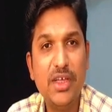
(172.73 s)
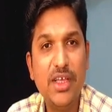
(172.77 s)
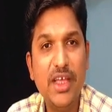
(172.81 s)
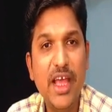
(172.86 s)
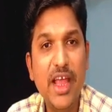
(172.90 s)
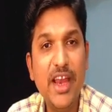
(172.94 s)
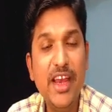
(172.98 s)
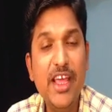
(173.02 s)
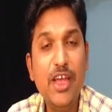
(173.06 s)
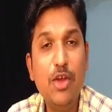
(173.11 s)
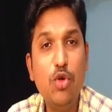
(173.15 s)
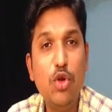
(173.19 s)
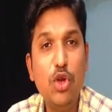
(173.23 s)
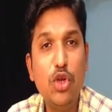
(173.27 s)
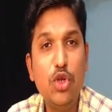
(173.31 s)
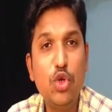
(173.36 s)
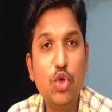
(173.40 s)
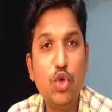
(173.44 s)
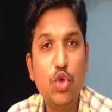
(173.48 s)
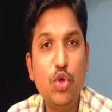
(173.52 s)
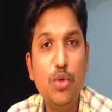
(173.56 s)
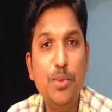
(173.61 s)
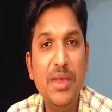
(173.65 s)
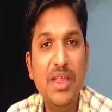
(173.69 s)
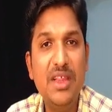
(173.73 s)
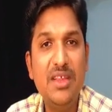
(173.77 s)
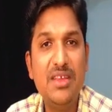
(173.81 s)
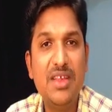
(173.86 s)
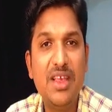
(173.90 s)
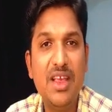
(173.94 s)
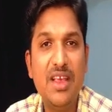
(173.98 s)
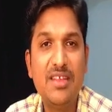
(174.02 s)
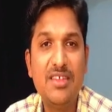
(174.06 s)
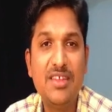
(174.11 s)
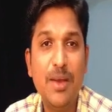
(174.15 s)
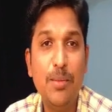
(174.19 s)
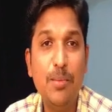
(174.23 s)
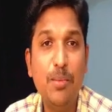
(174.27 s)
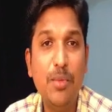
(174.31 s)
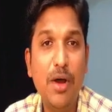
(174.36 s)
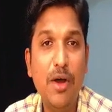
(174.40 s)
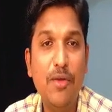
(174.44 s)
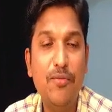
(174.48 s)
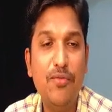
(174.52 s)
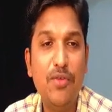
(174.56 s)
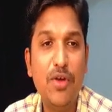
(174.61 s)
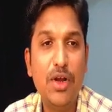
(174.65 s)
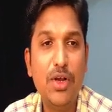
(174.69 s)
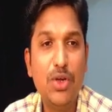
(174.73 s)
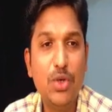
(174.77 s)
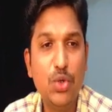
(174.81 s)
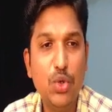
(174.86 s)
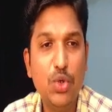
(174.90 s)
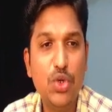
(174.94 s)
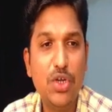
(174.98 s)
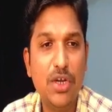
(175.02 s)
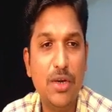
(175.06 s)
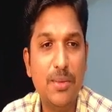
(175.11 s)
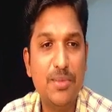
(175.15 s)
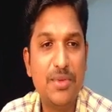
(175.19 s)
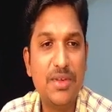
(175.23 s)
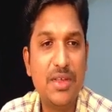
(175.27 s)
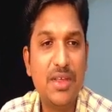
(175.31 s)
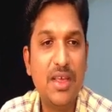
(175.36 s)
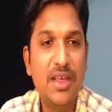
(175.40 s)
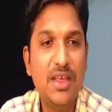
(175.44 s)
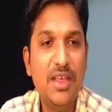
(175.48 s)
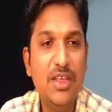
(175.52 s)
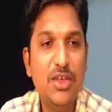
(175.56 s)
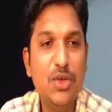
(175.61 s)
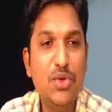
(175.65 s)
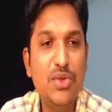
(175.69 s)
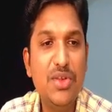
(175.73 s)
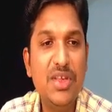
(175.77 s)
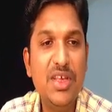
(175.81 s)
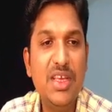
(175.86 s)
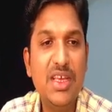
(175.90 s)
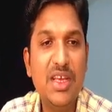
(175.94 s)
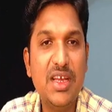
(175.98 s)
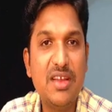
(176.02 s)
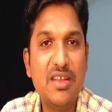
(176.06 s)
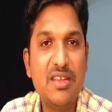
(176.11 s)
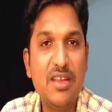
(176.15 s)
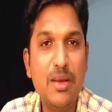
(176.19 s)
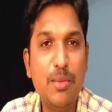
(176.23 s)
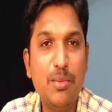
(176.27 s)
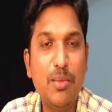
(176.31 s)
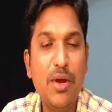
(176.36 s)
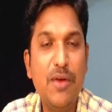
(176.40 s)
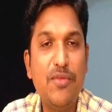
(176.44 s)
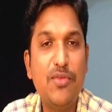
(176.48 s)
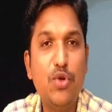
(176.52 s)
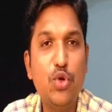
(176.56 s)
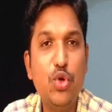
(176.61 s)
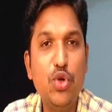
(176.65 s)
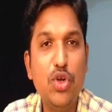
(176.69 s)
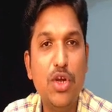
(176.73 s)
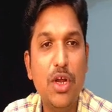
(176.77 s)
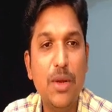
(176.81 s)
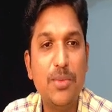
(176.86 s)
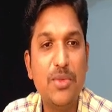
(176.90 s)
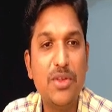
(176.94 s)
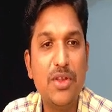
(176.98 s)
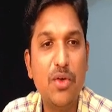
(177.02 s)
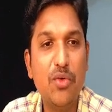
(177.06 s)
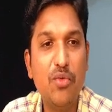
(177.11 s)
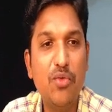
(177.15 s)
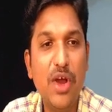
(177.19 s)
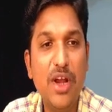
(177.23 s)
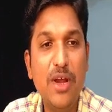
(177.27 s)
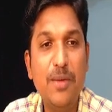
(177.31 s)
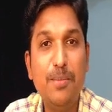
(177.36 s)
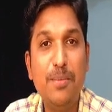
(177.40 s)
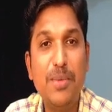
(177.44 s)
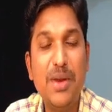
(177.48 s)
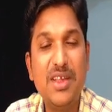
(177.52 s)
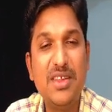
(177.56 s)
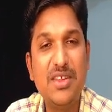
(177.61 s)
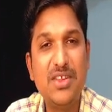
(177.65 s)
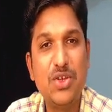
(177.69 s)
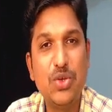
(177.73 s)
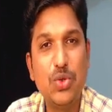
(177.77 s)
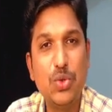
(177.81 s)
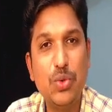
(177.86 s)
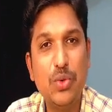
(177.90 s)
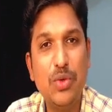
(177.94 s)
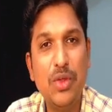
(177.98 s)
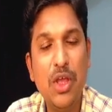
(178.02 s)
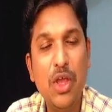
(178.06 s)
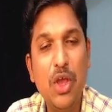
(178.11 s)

n equal to 2 means sum of 2 terms. You see here, sum of 2 terms, 1 plus 2.